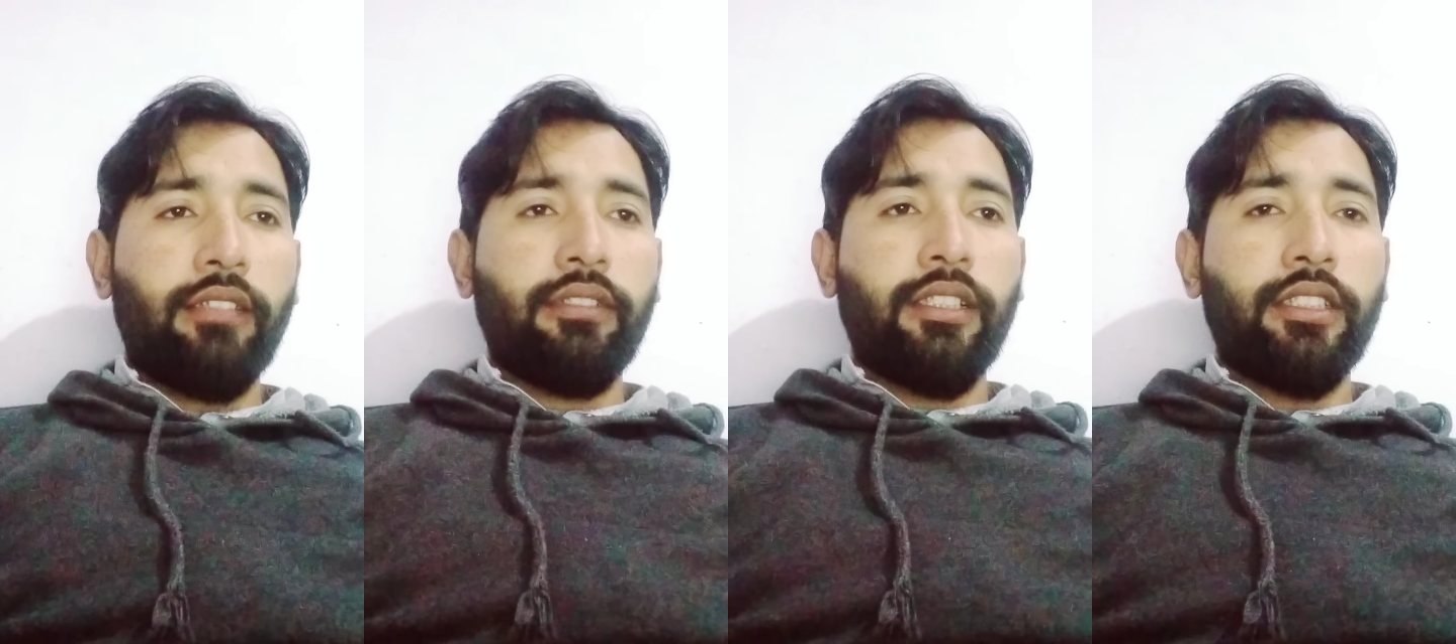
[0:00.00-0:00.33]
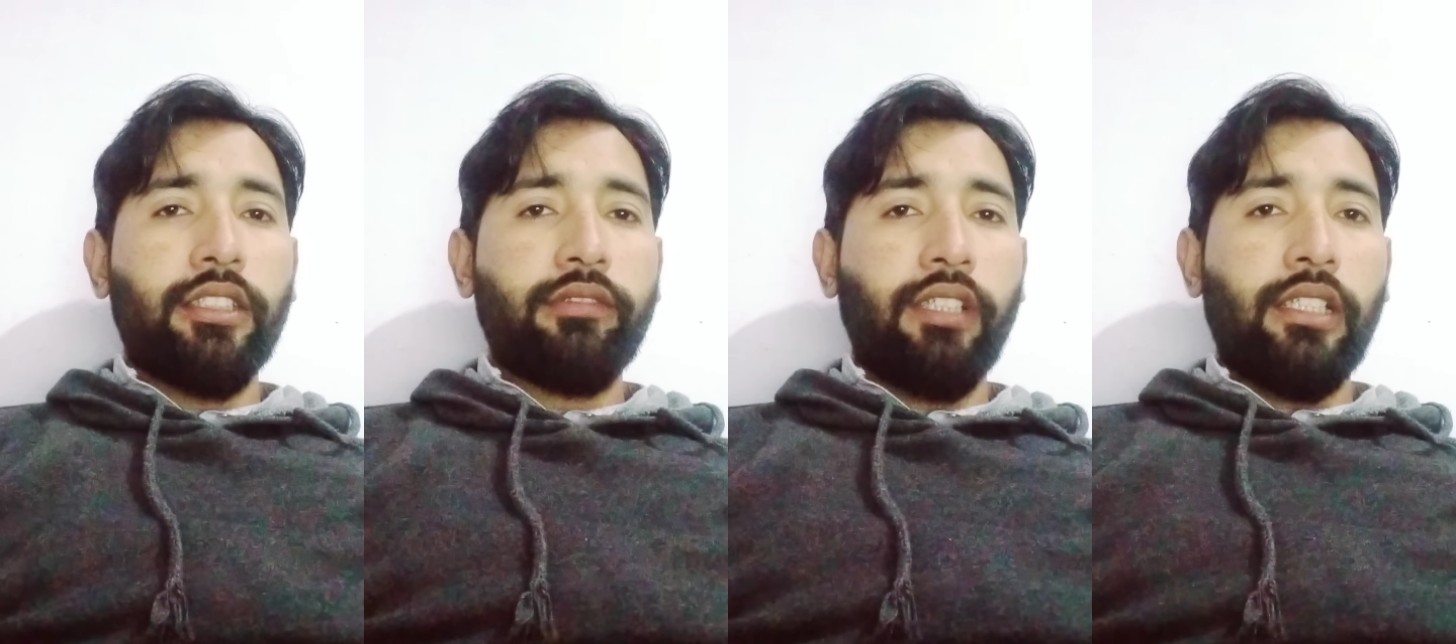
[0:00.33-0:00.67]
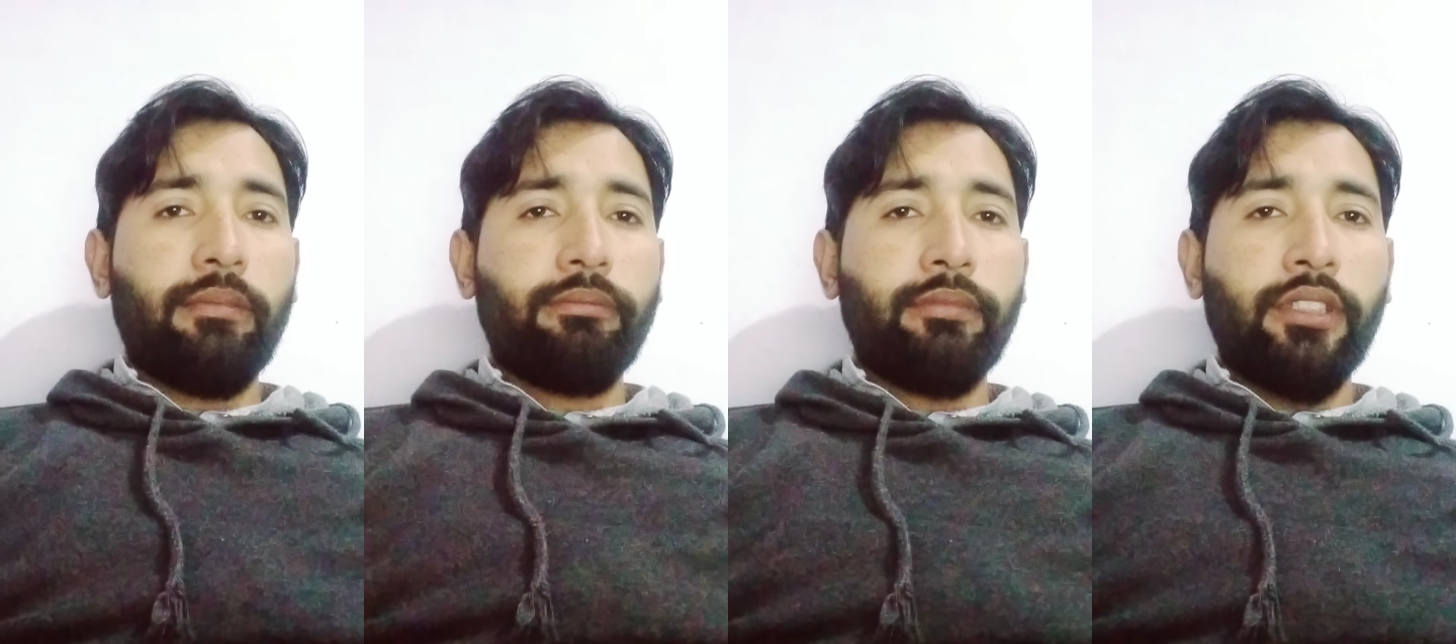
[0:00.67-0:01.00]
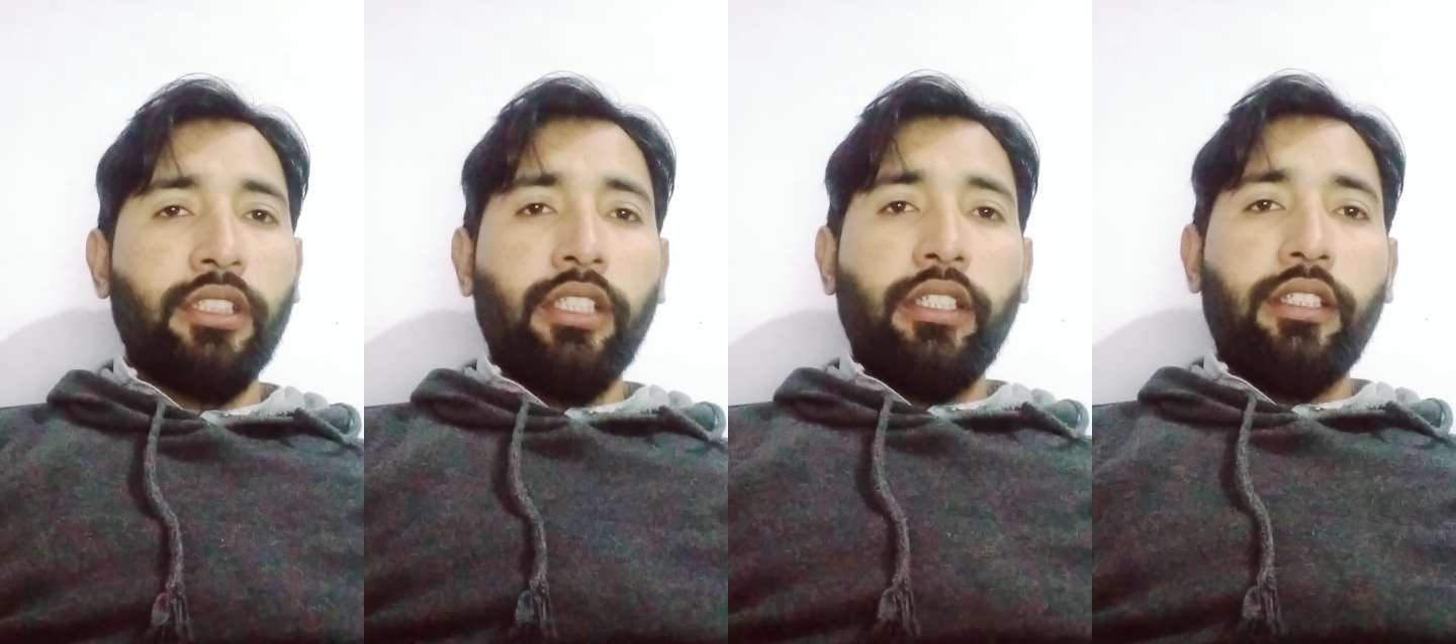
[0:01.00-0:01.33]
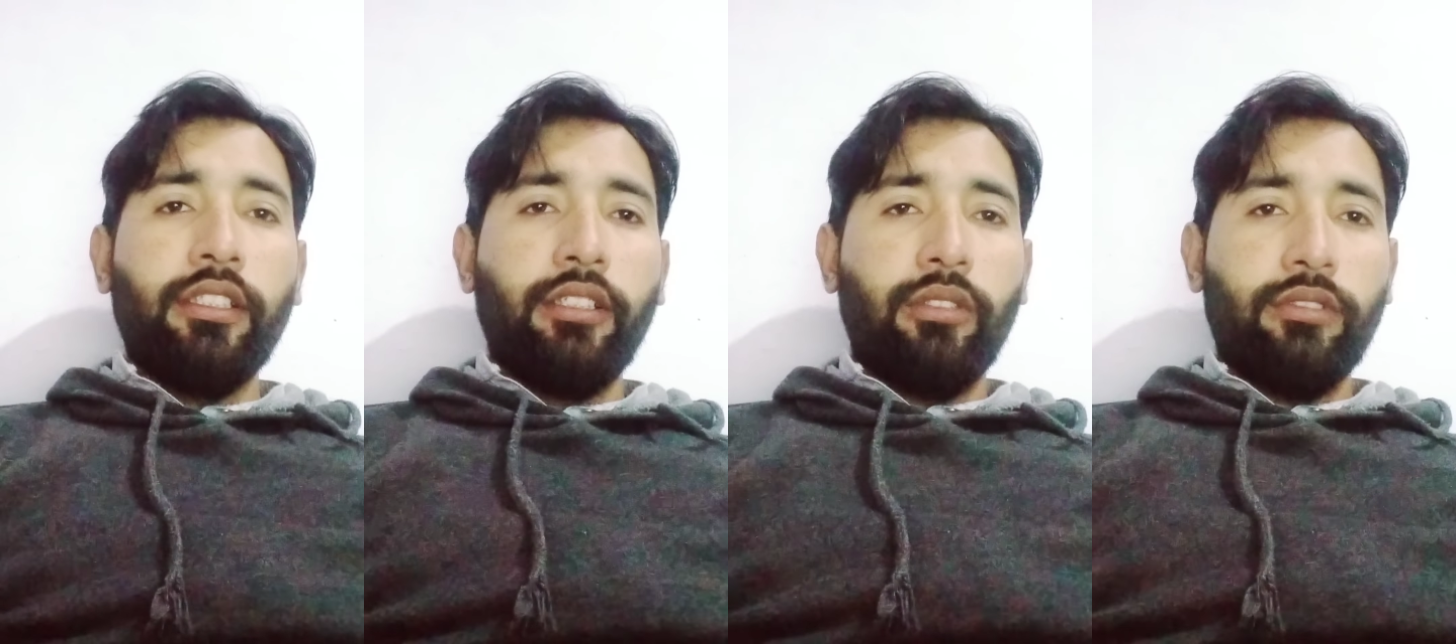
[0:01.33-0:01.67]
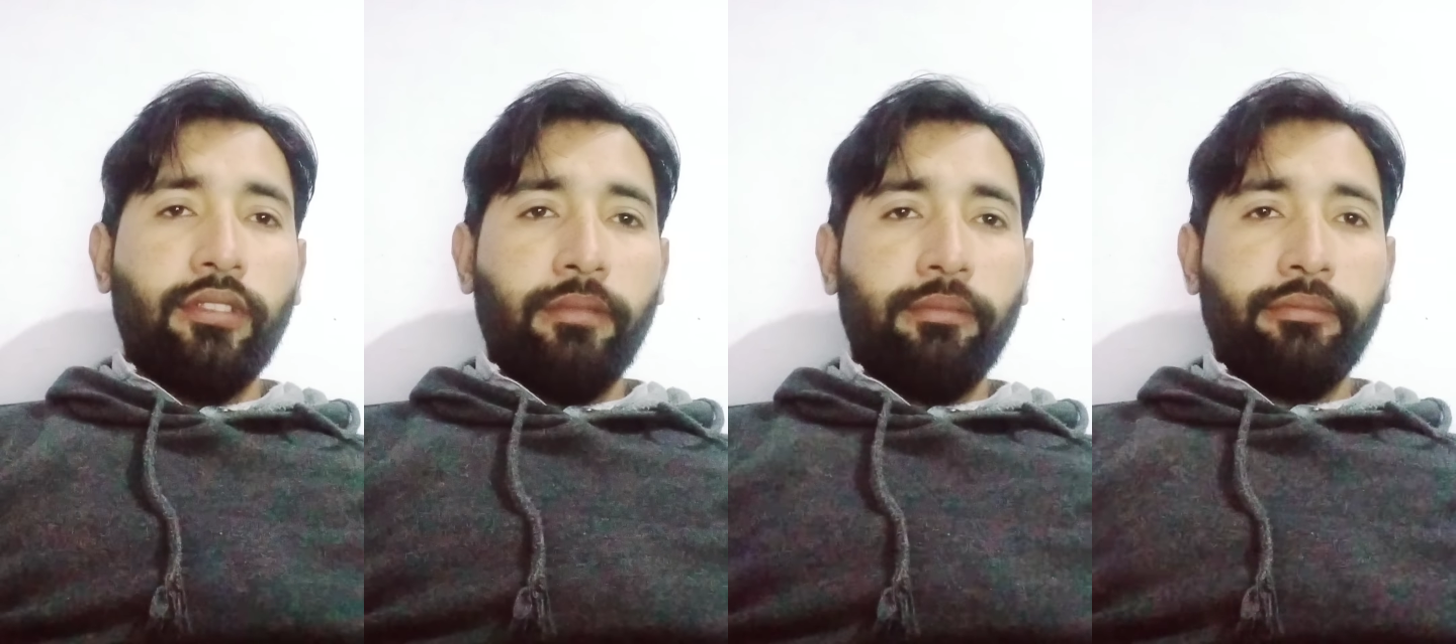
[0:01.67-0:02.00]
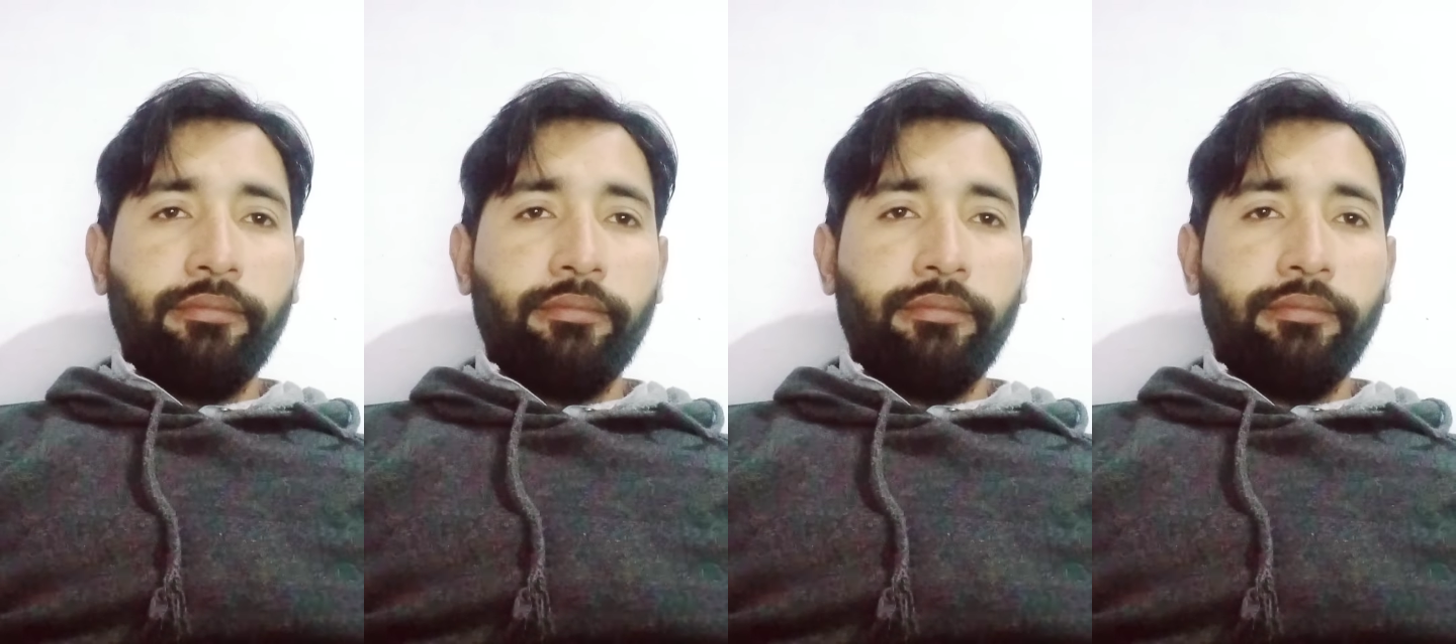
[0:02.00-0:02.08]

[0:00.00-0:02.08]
an envelope around them.